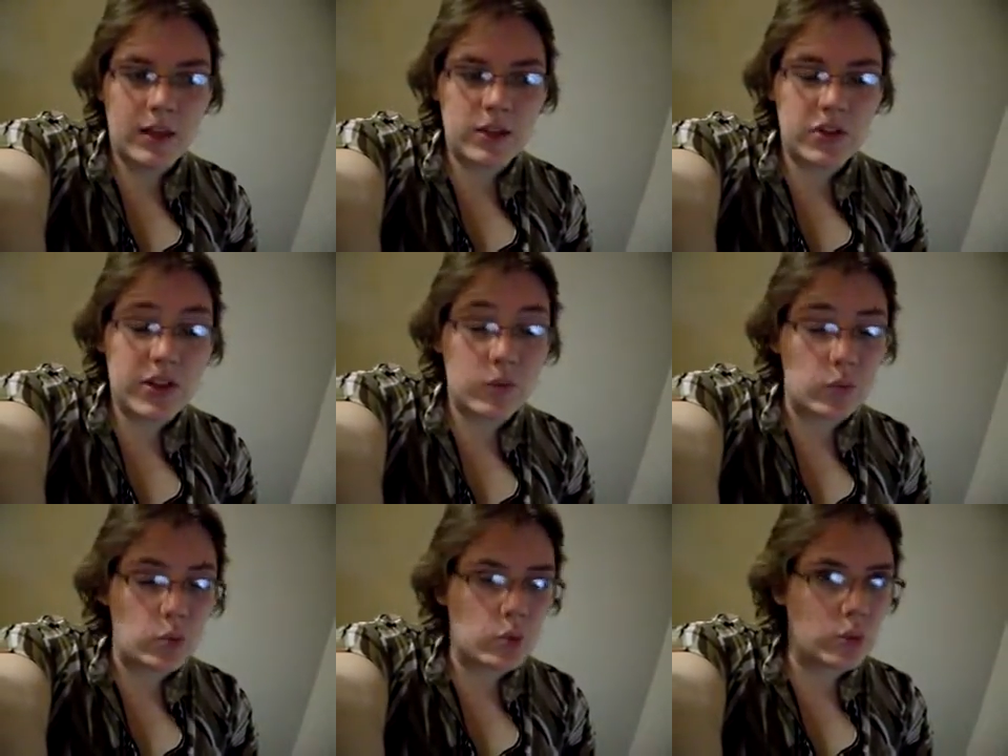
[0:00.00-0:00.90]
And so that
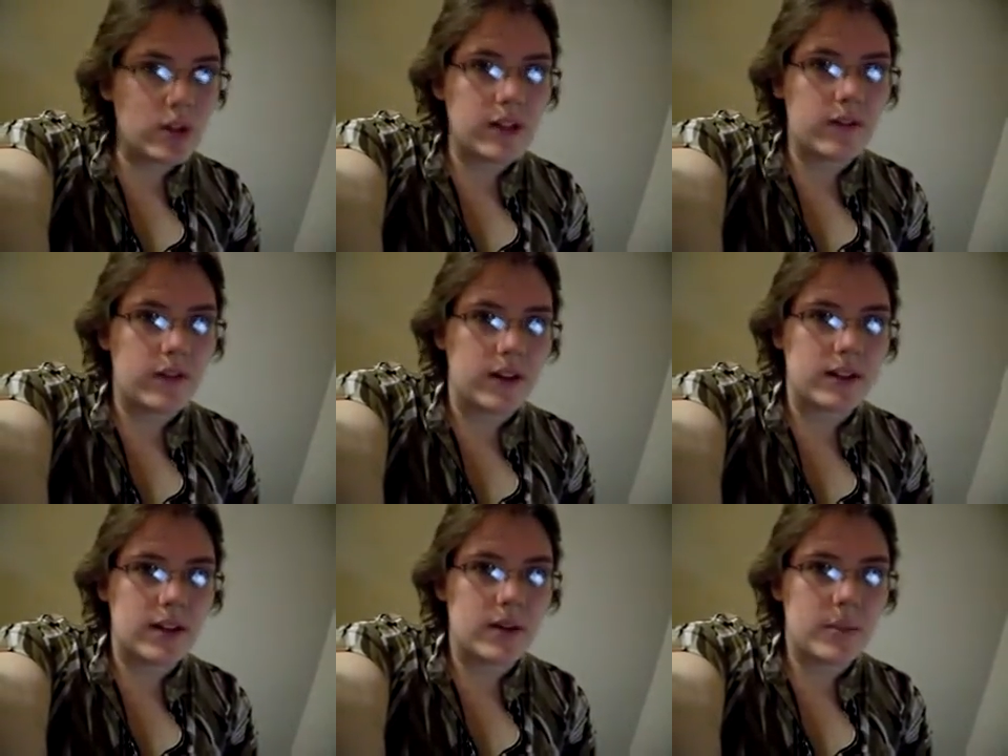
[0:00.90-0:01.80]
really
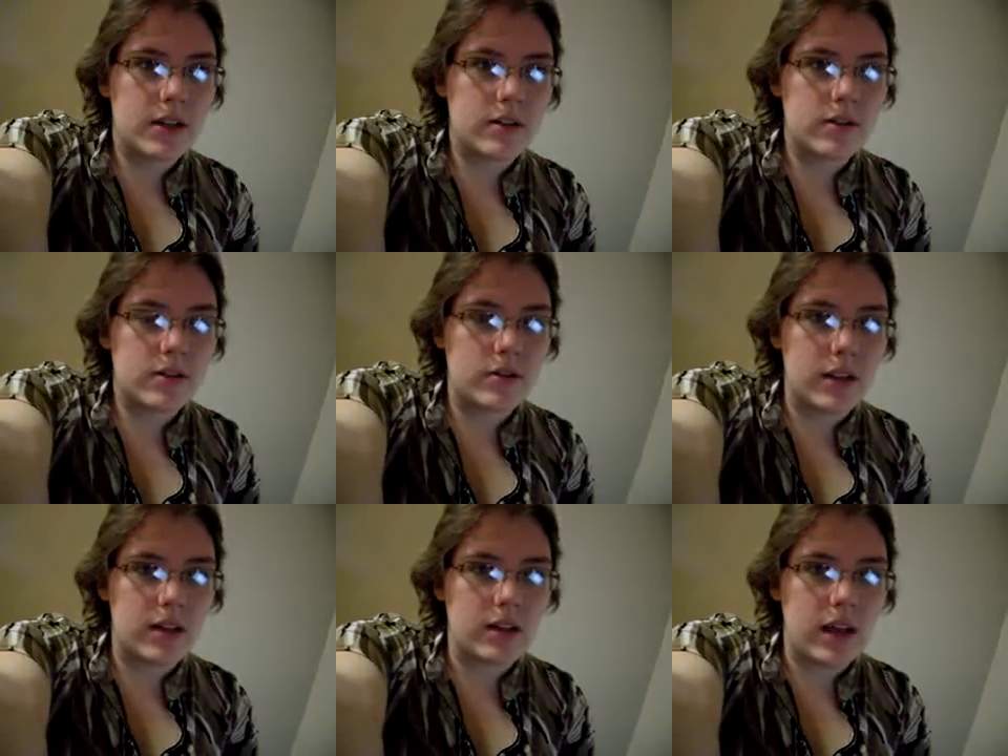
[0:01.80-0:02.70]
fucked it up. And
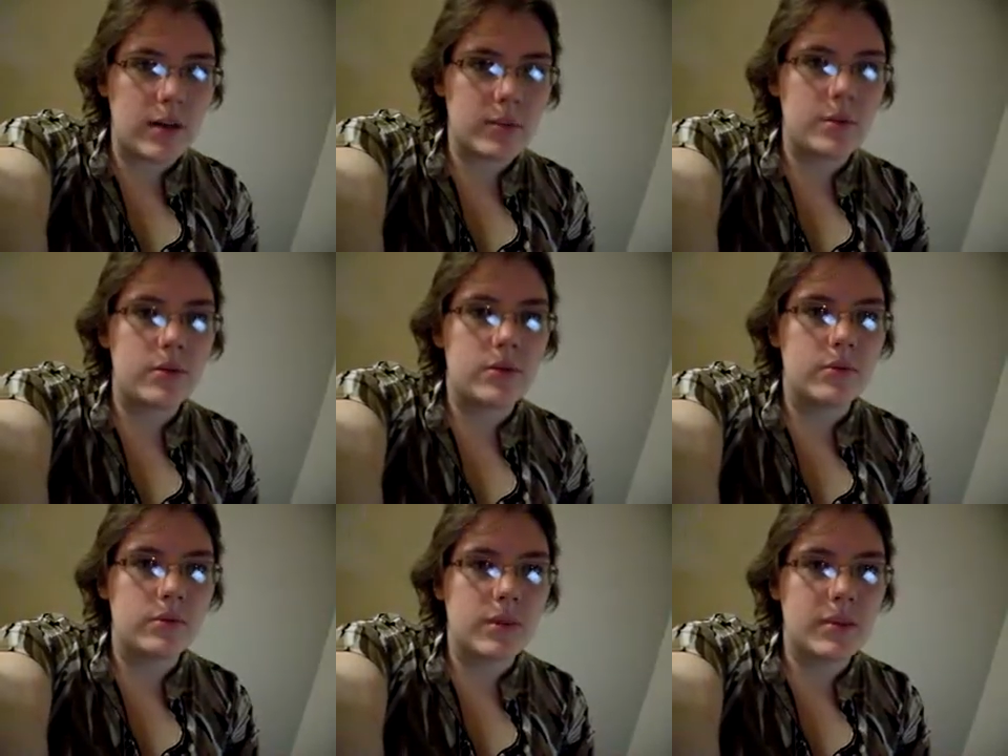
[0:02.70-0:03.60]
so, like, a lot of
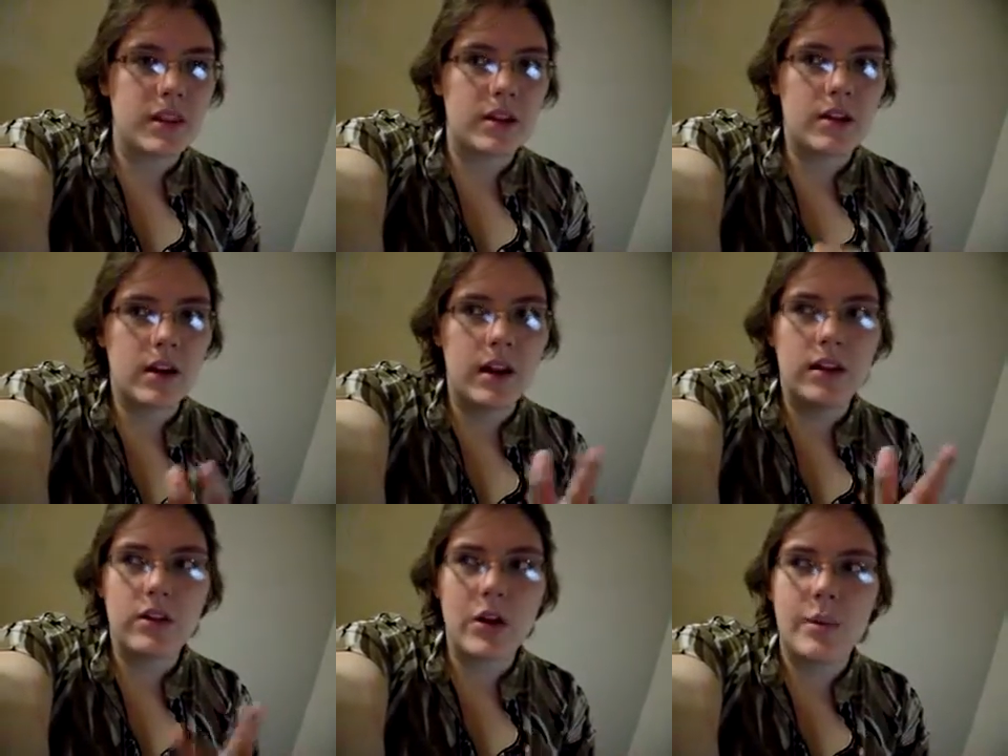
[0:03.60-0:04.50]
people, I mean, like, I
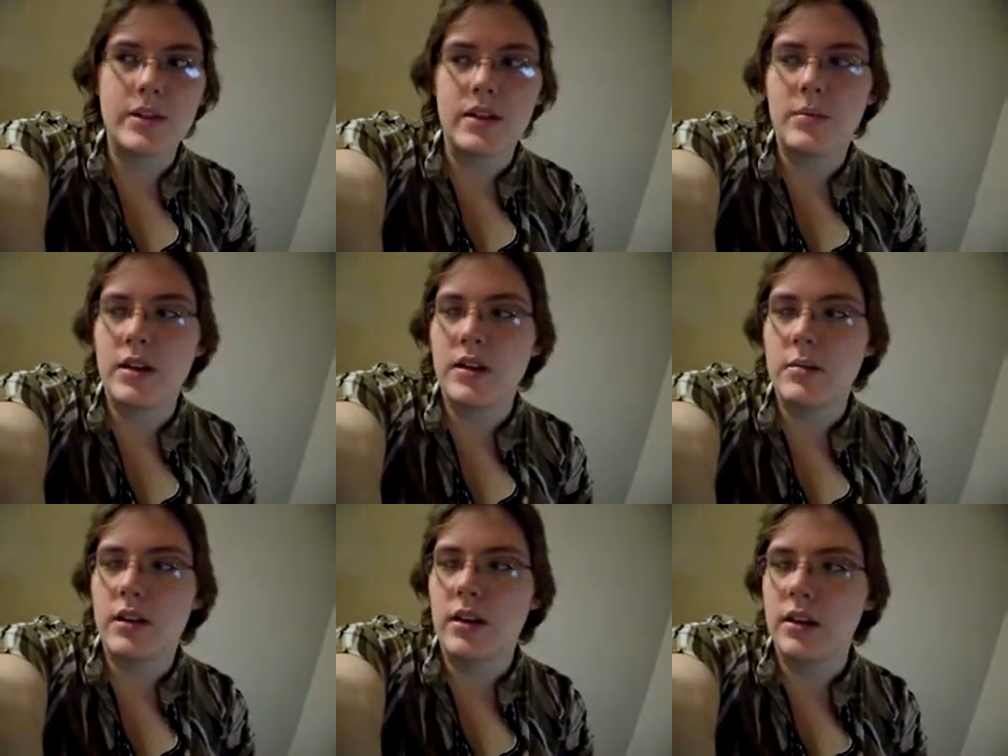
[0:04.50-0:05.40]
could go up to anybody
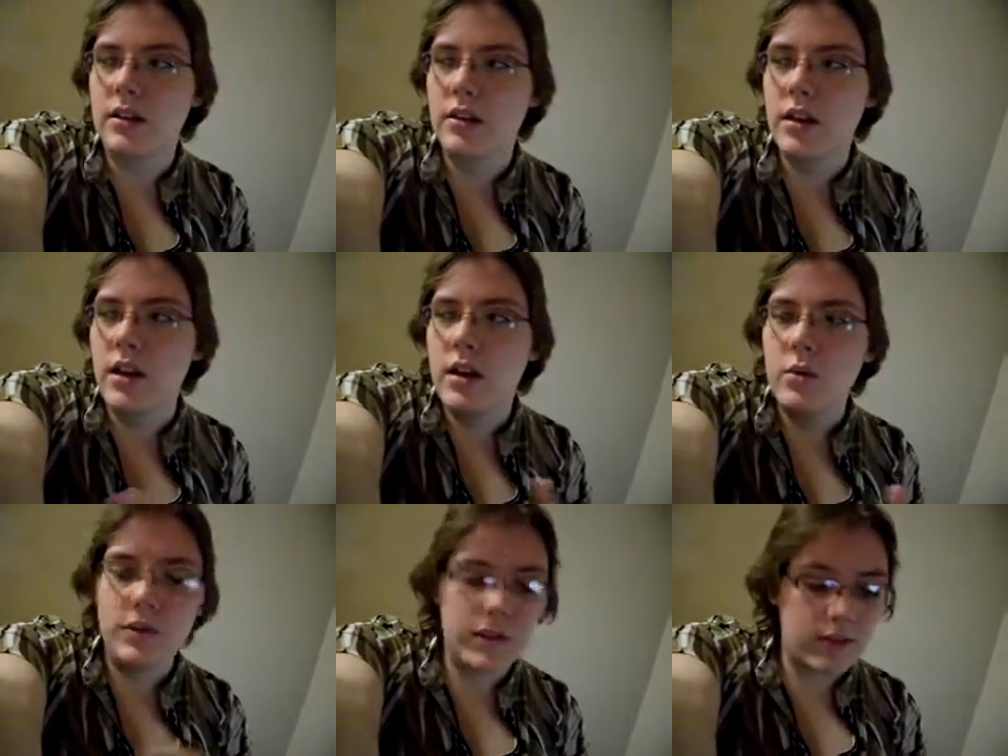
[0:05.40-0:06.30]
and be like,
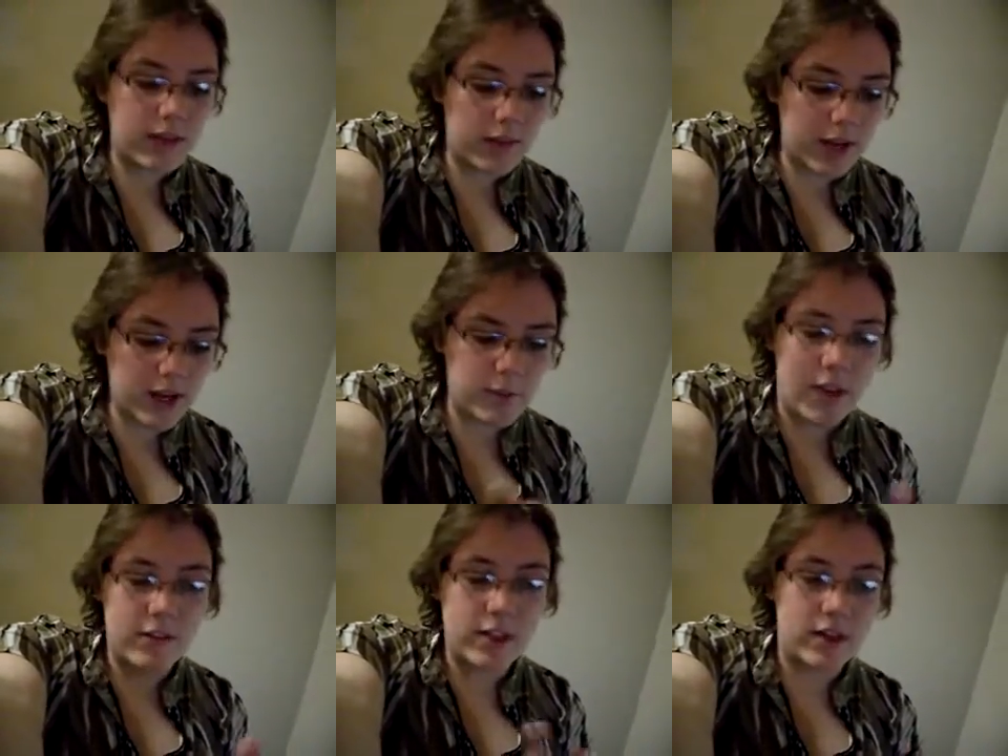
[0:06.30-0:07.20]
well, if they would ask
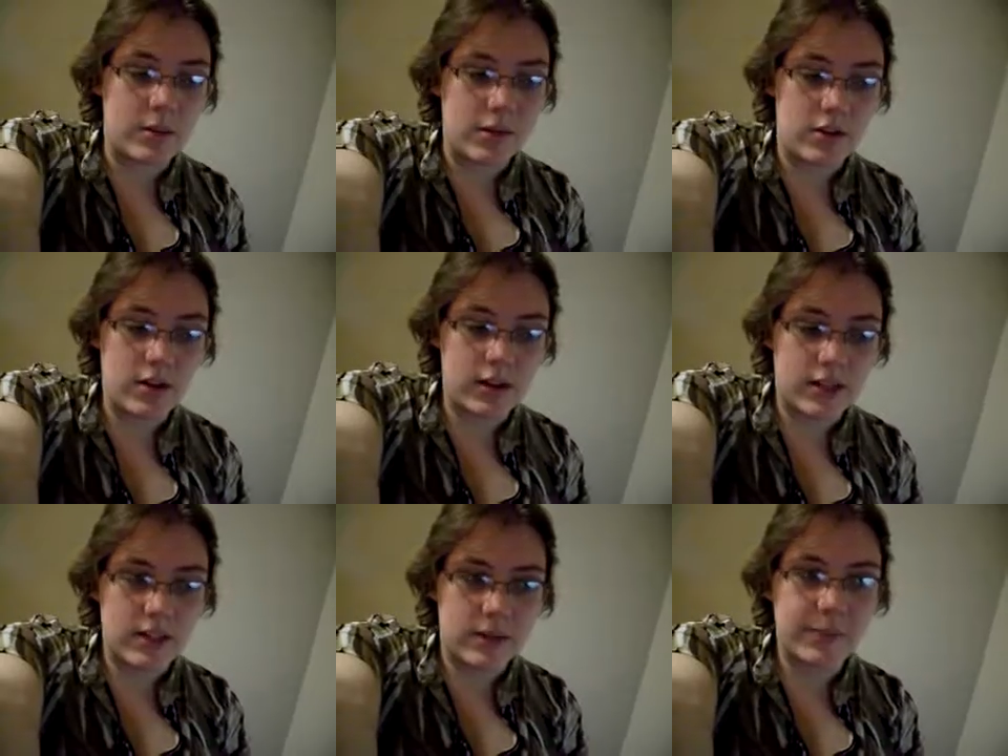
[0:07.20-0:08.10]
me, have you taken a modern art
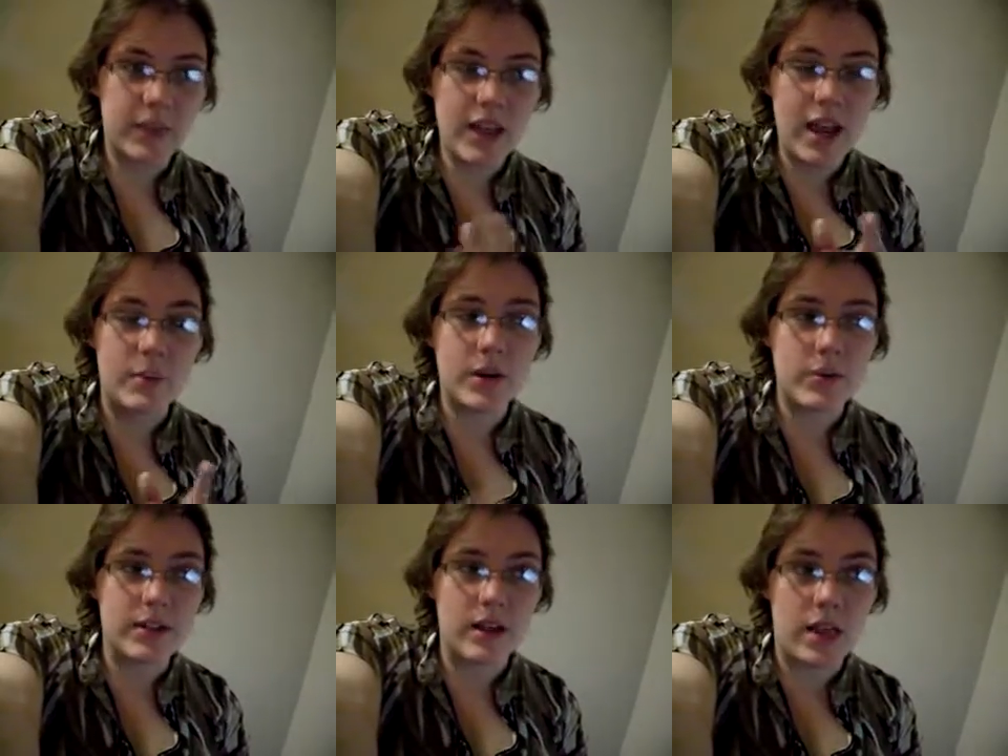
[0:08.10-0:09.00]
class yet? Yeah, but
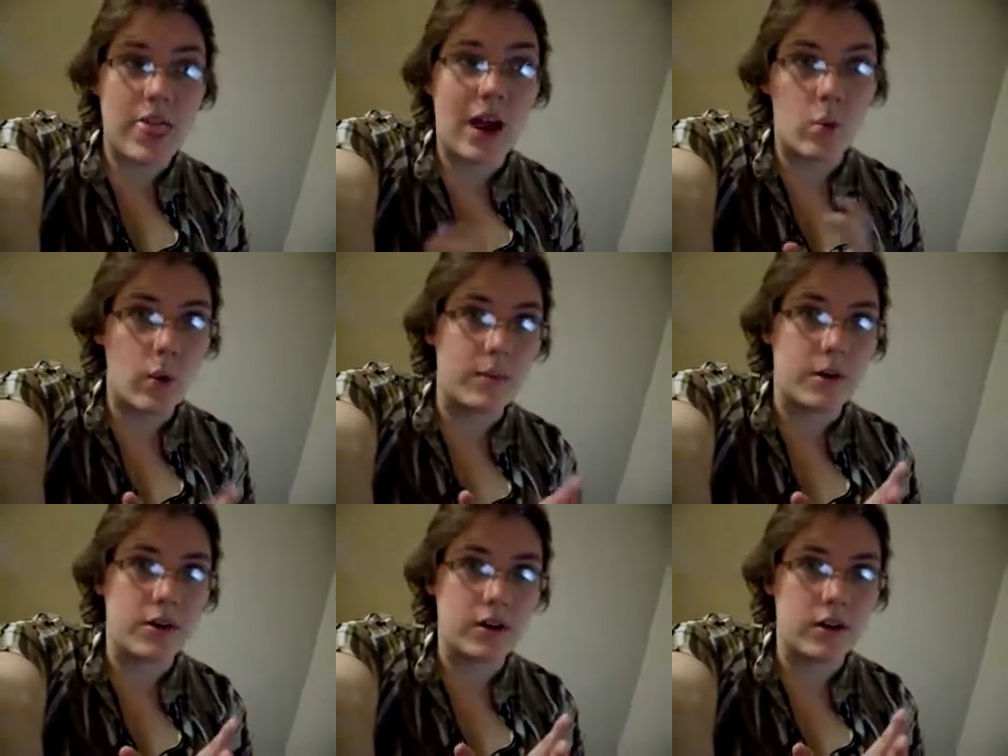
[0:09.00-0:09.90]
it was like that one
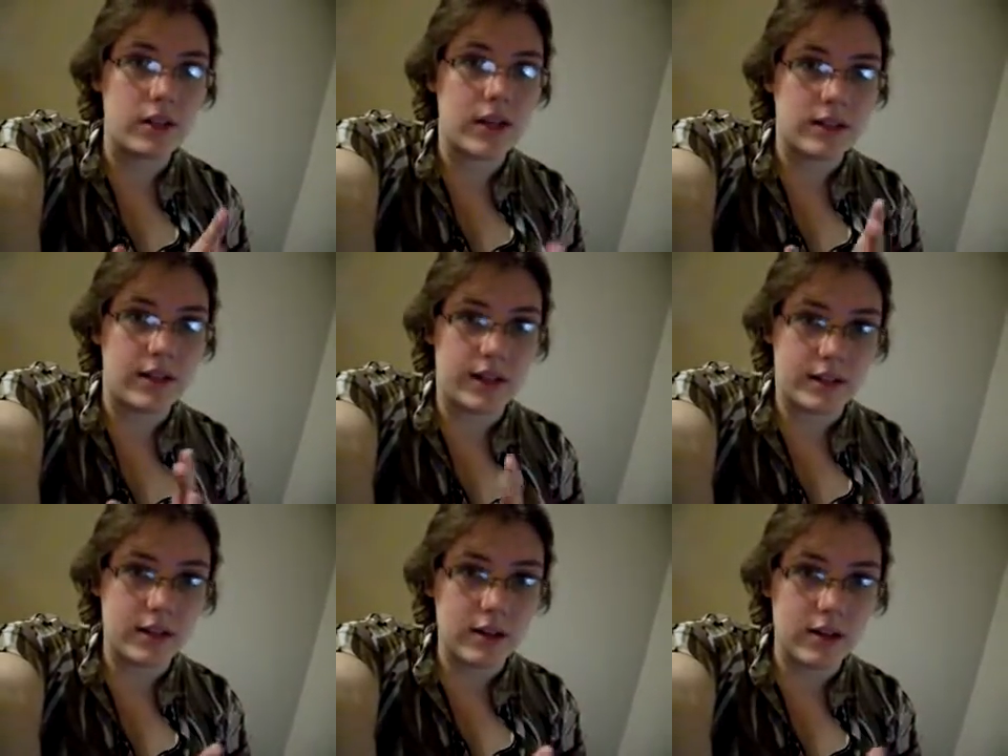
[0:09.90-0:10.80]
modern art class
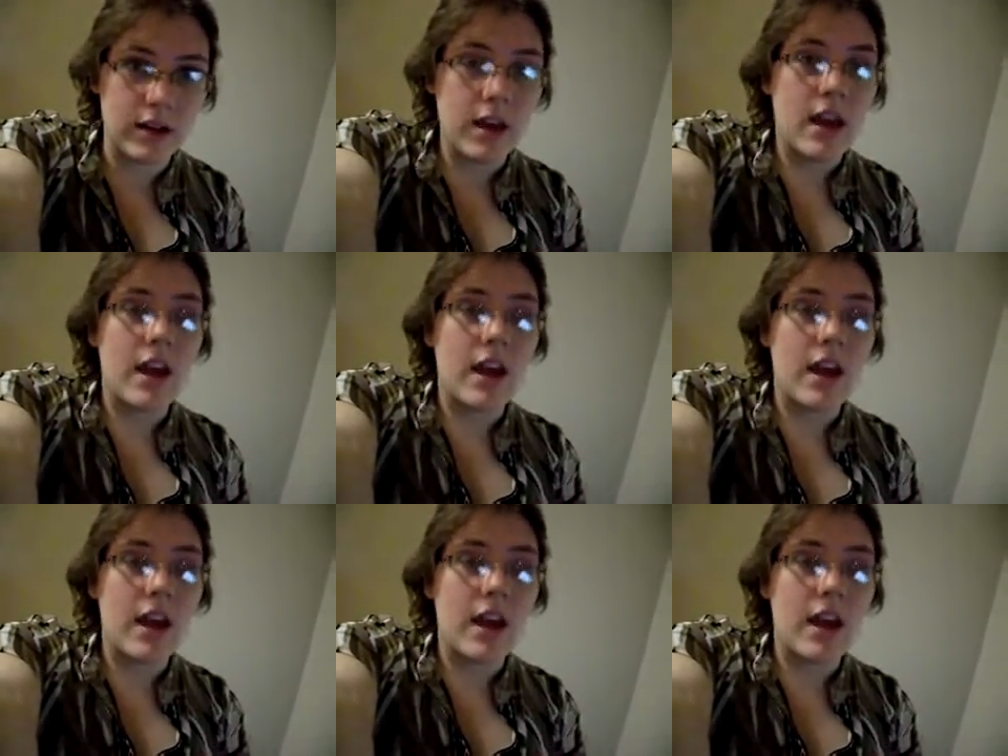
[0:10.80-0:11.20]
last year.